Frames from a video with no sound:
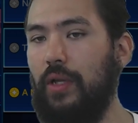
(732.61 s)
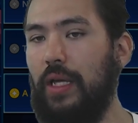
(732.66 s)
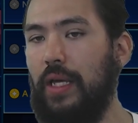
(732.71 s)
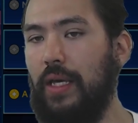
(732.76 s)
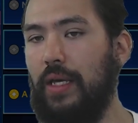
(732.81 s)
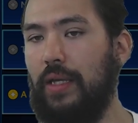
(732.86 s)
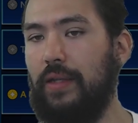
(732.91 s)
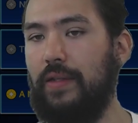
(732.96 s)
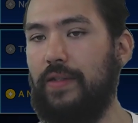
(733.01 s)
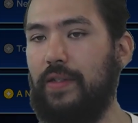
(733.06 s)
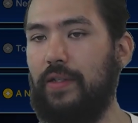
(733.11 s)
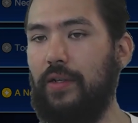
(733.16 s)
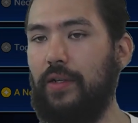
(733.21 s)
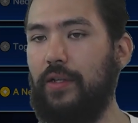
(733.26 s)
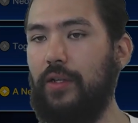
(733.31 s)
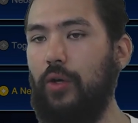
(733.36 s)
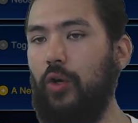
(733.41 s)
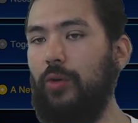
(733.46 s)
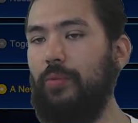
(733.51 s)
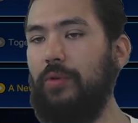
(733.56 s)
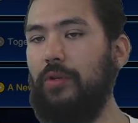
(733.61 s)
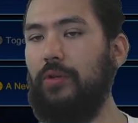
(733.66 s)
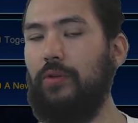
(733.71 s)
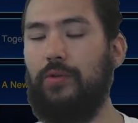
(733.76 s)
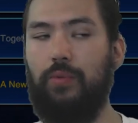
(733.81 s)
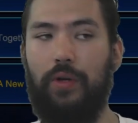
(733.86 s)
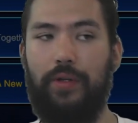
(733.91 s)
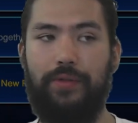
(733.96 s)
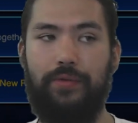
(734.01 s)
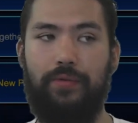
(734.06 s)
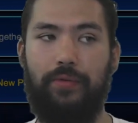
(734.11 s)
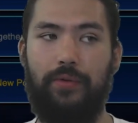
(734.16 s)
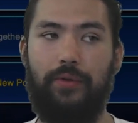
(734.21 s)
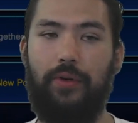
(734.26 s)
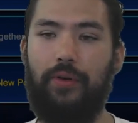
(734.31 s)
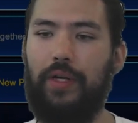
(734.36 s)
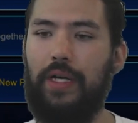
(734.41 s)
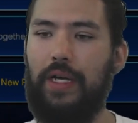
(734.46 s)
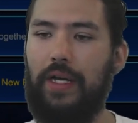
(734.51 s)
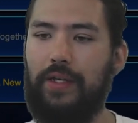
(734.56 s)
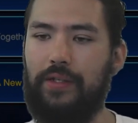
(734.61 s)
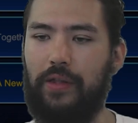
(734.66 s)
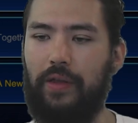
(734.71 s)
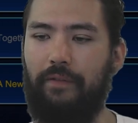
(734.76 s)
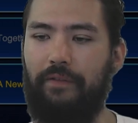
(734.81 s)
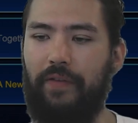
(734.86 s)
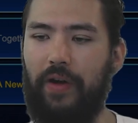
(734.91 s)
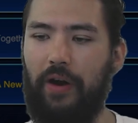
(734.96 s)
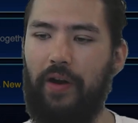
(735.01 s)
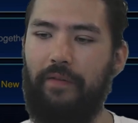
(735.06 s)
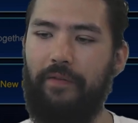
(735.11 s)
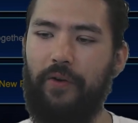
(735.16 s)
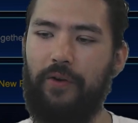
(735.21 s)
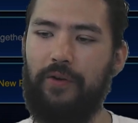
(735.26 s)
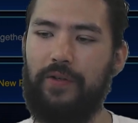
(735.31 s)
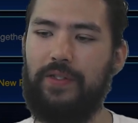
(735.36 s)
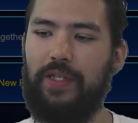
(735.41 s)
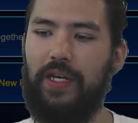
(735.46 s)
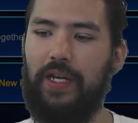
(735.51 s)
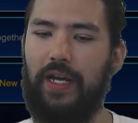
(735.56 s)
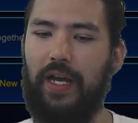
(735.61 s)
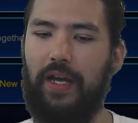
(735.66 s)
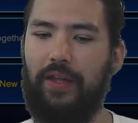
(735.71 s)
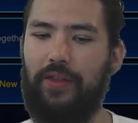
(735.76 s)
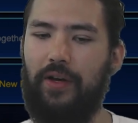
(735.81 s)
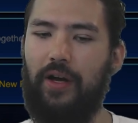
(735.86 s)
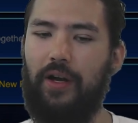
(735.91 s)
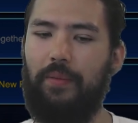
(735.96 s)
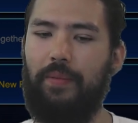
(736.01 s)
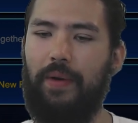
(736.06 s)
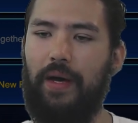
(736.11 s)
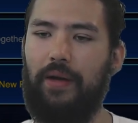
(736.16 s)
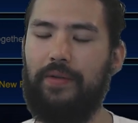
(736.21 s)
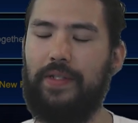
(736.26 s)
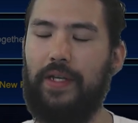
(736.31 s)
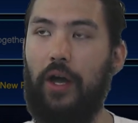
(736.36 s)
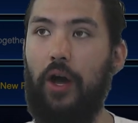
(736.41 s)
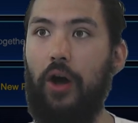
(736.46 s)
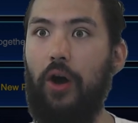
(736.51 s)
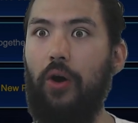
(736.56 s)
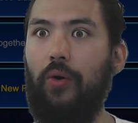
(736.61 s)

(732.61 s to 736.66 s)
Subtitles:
This skill can only be used once per duel. So the very first thing I thought about was like, oh,